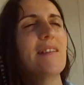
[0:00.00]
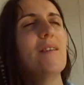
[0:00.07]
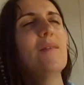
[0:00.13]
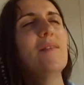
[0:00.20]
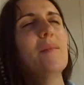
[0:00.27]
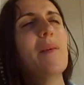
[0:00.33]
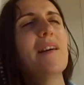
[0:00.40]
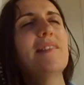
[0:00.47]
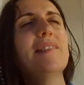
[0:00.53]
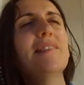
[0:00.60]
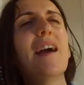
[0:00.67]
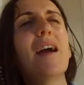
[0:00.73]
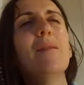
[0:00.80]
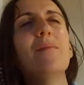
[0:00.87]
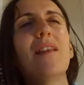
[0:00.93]
those past
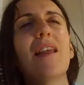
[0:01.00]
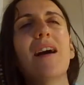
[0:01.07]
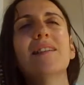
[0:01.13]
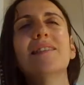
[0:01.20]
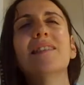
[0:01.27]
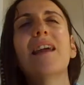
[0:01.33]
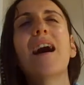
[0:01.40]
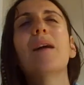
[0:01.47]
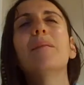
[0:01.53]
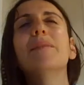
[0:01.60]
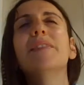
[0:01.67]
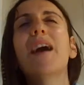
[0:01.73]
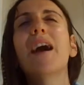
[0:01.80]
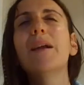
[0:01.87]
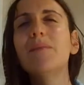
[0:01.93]

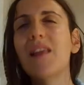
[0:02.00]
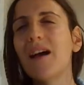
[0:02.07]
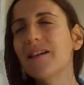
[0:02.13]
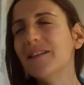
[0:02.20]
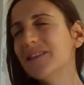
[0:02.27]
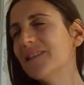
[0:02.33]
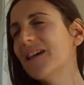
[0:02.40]
timelines